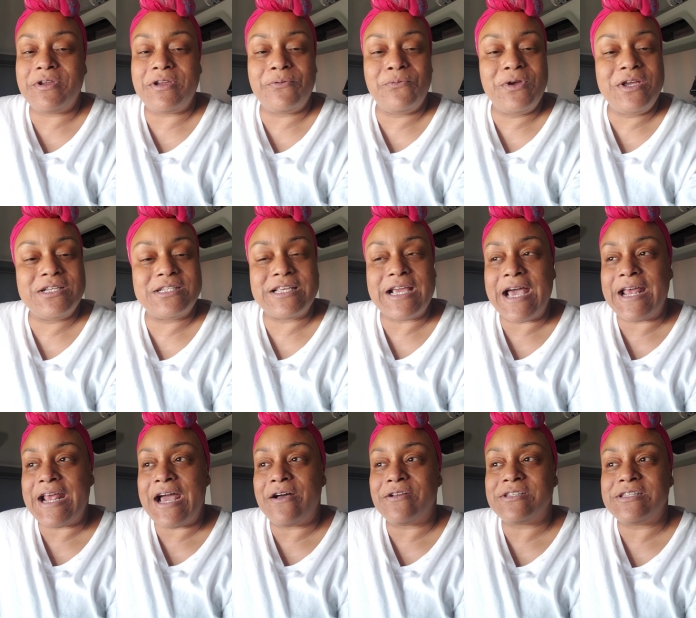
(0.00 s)
we
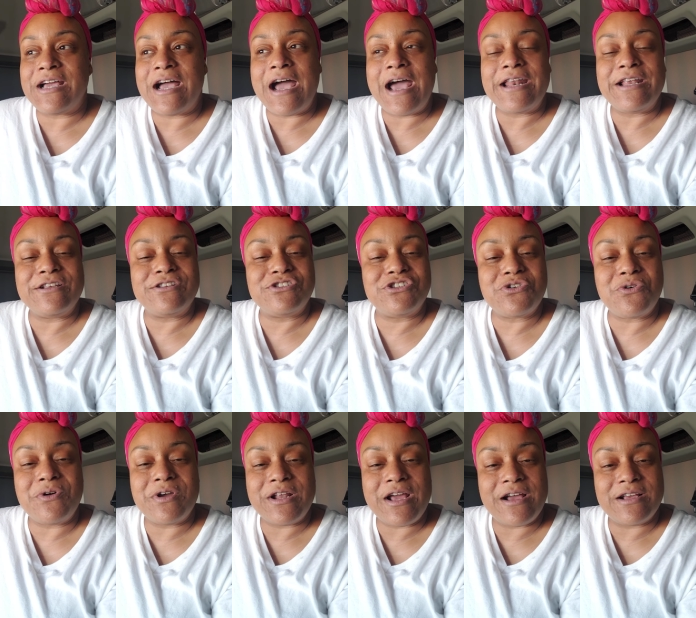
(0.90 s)
sat outside,
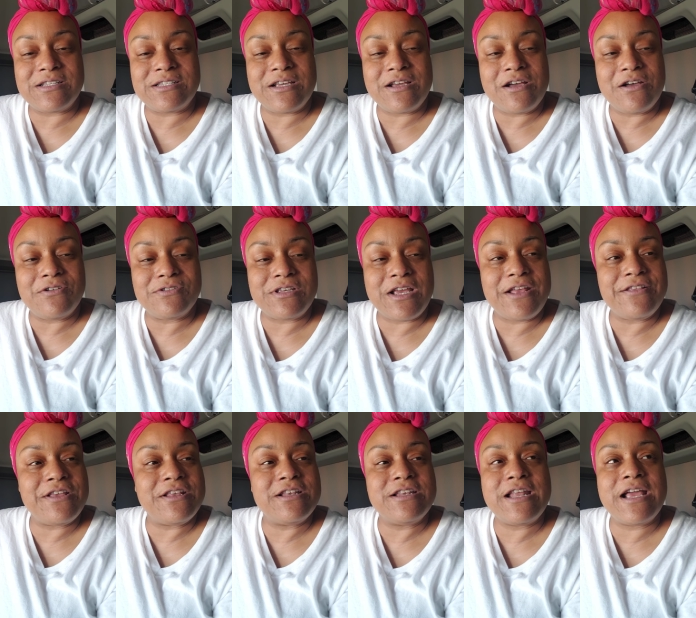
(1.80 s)
enjoyed ourselves,
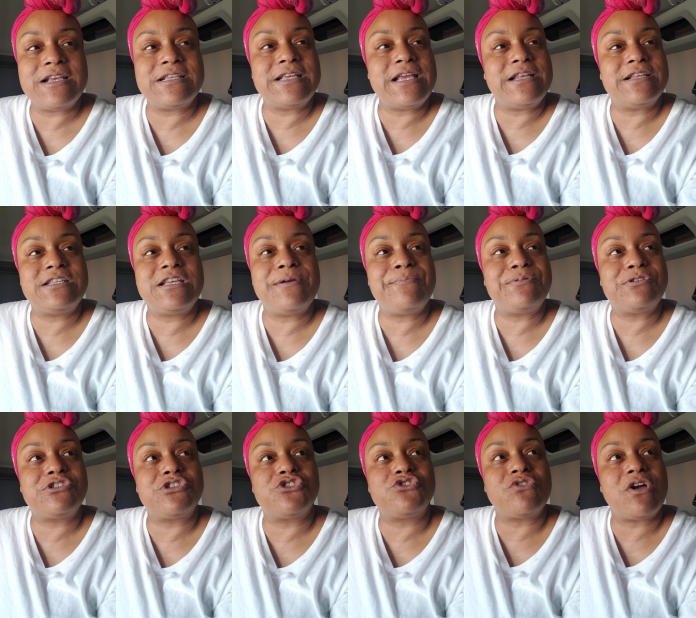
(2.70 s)
and then the next day the
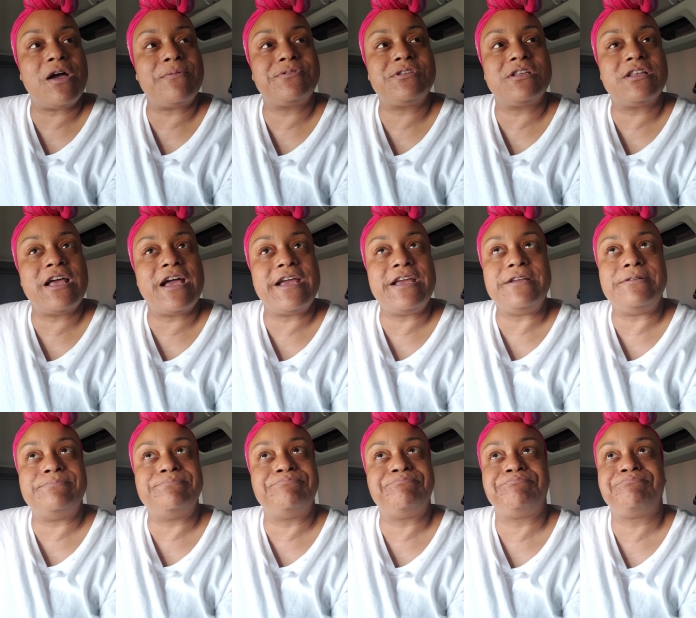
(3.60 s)
temperature dropped to like
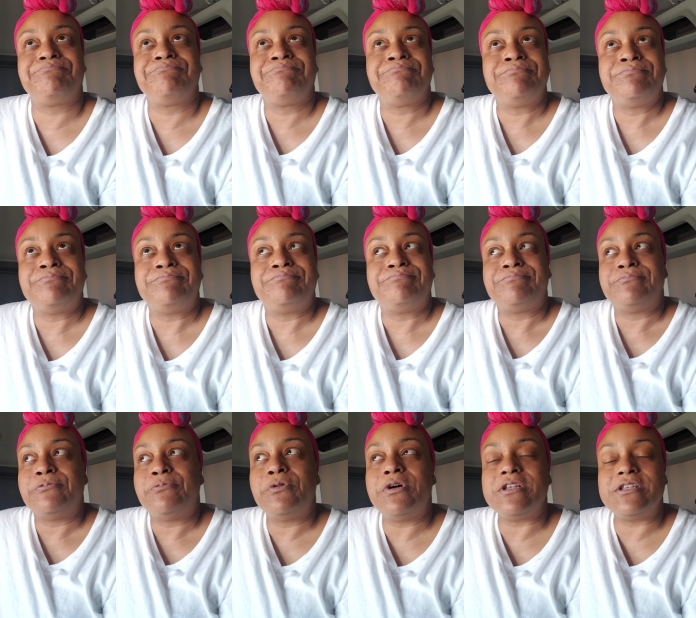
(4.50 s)

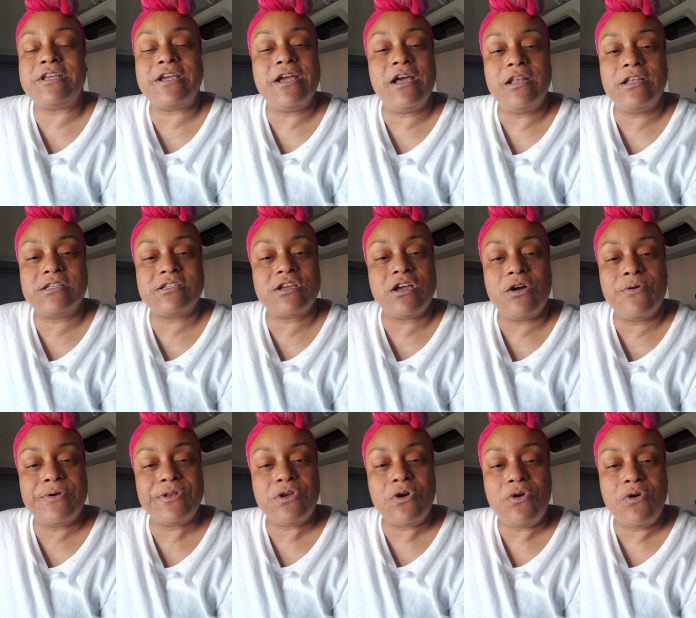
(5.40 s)
what the hell is
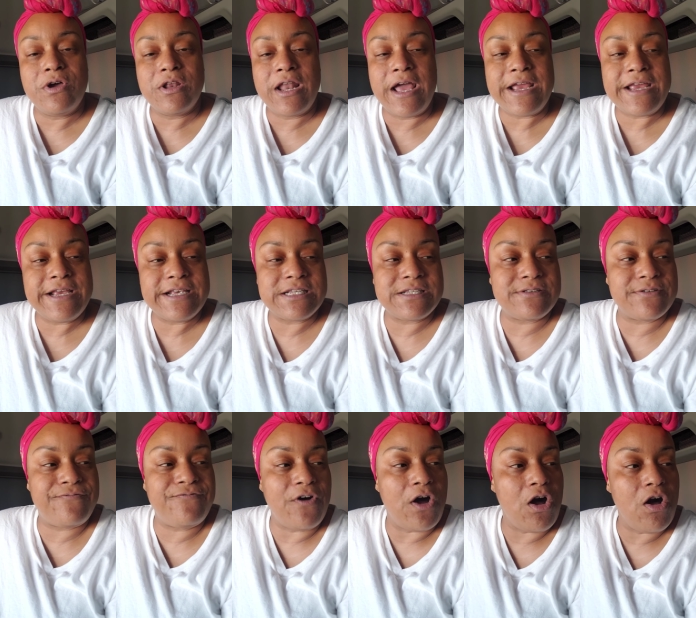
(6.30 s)
going on? Like it's
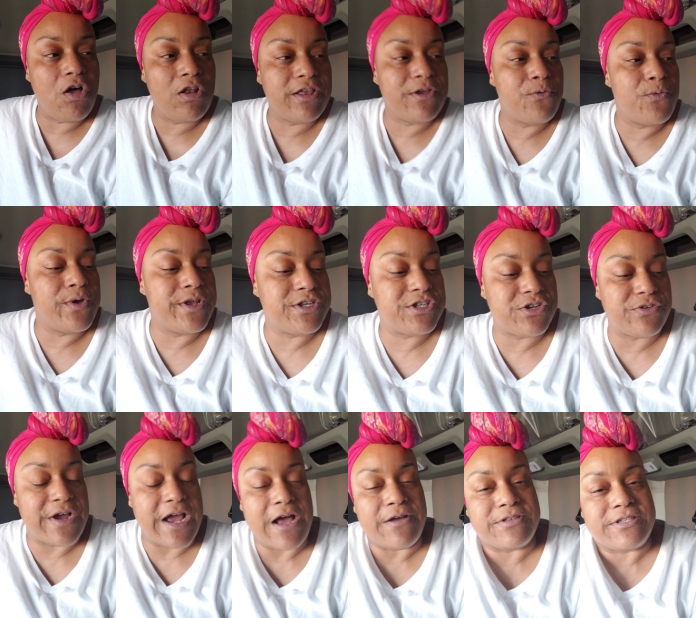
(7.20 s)
fall and
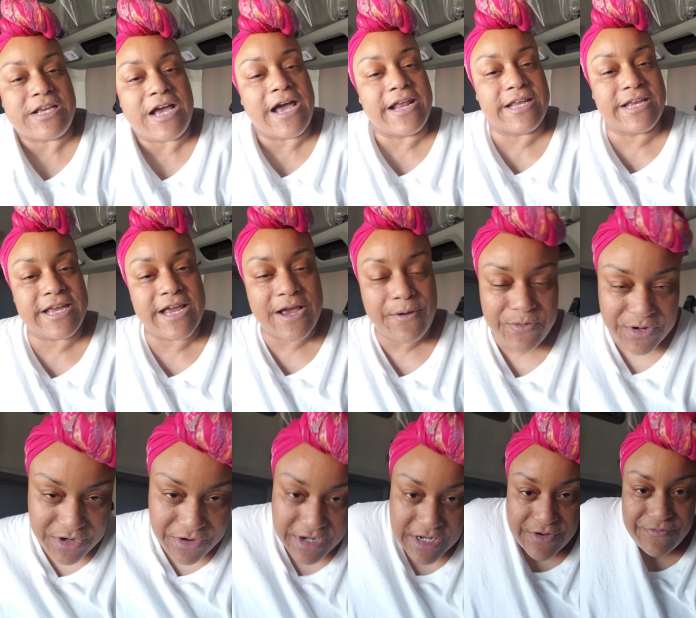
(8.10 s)
winter outside again. We
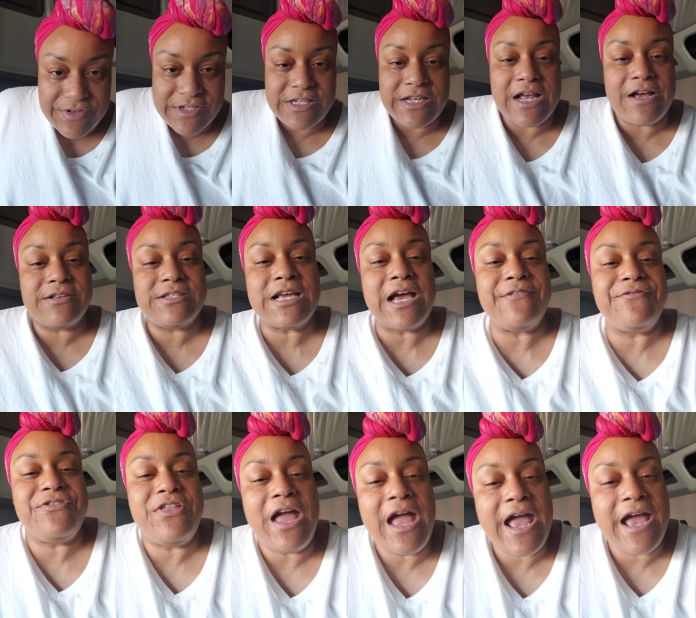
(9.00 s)
couldn't even sit outside.
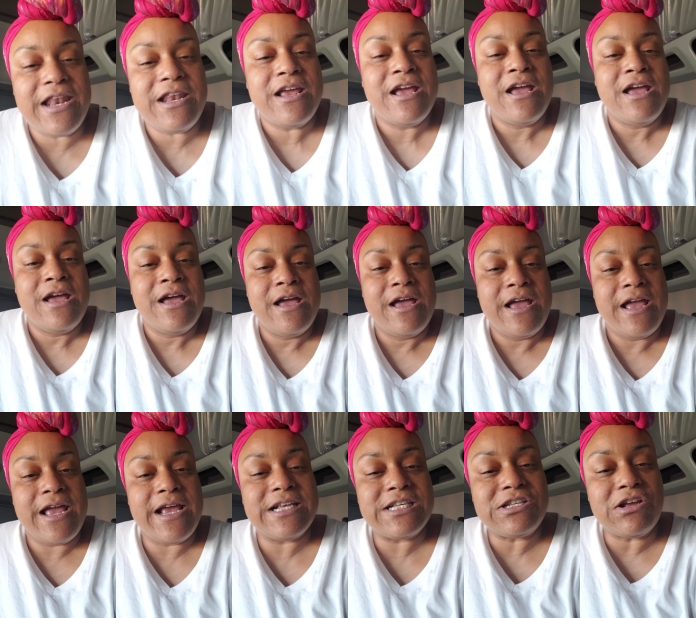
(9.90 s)
Then
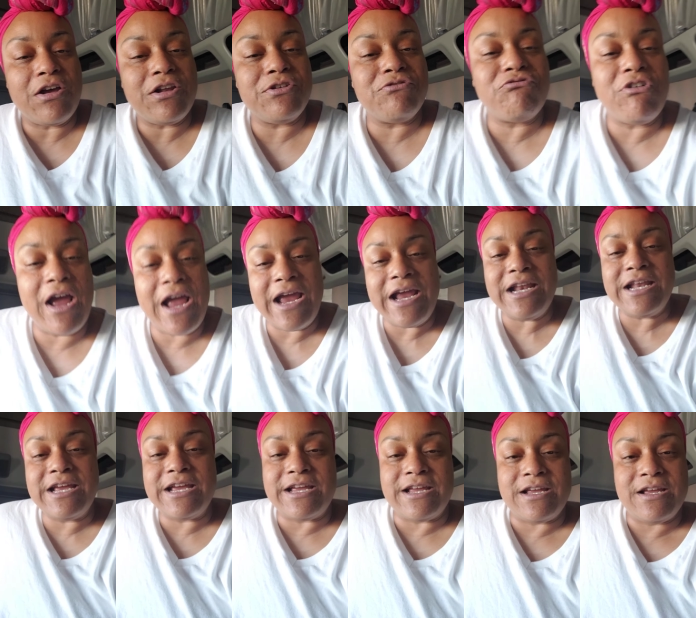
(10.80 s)
it started
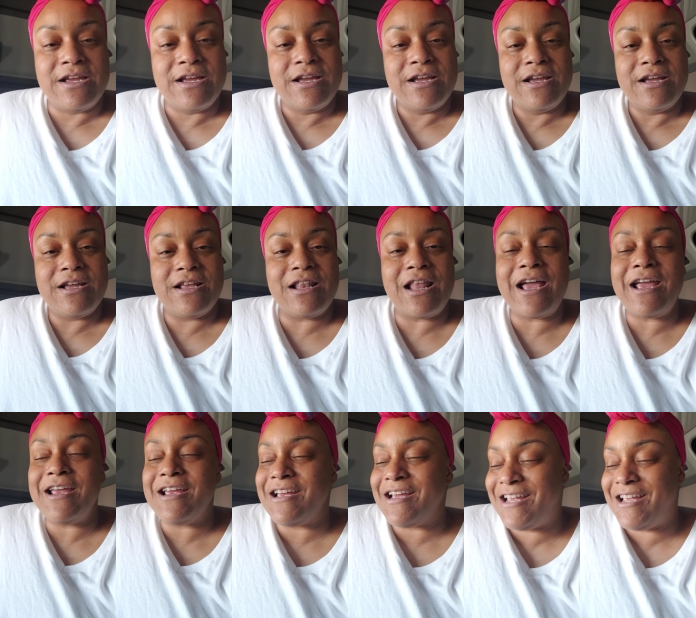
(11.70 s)
raining. Like